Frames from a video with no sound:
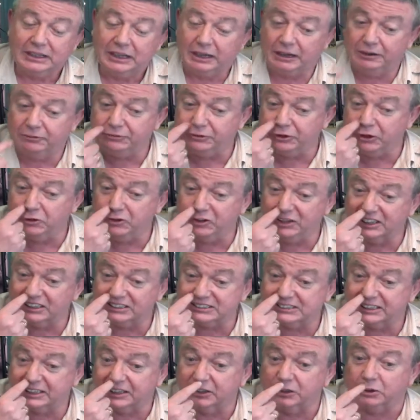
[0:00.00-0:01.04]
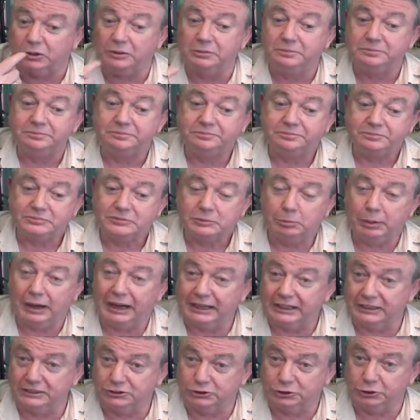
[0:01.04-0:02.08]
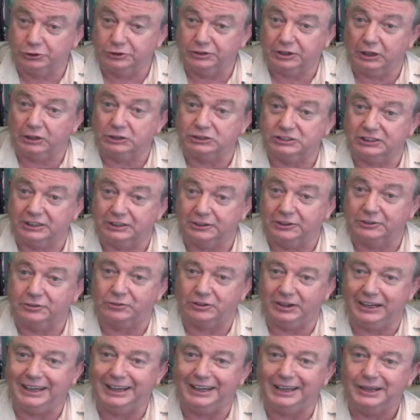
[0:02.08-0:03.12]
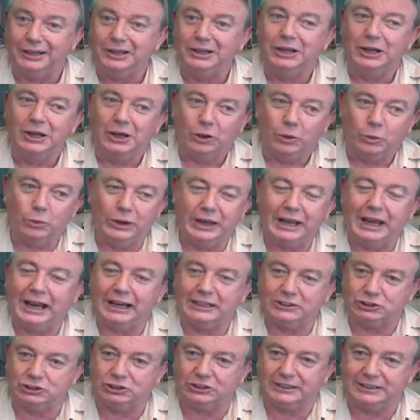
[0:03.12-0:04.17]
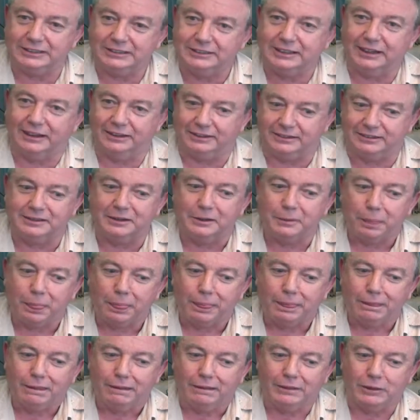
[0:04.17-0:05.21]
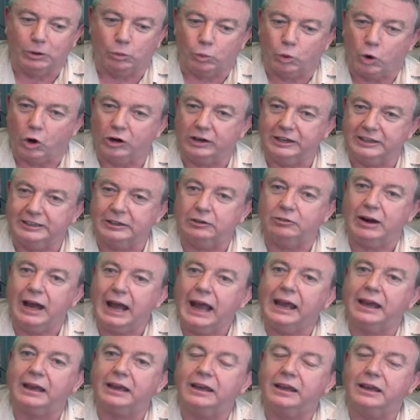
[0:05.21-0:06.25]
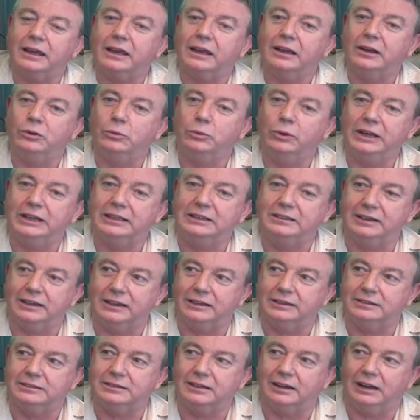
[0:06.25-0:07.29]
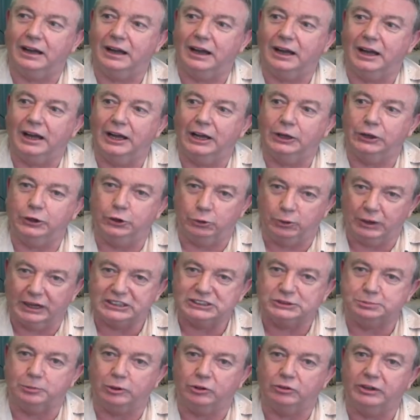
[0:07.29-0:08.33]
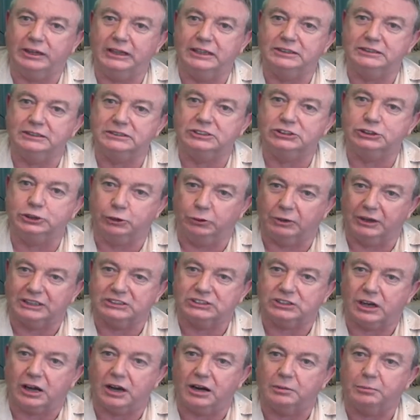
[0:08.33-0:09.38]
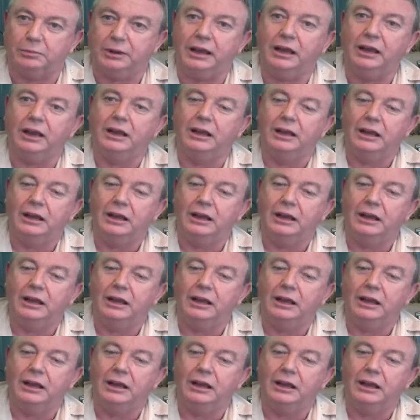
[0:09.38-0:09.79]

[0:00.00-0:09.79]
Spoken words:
A few years ago, back in 2003, we actually did the war in Iraq. We did US Marines, US Army,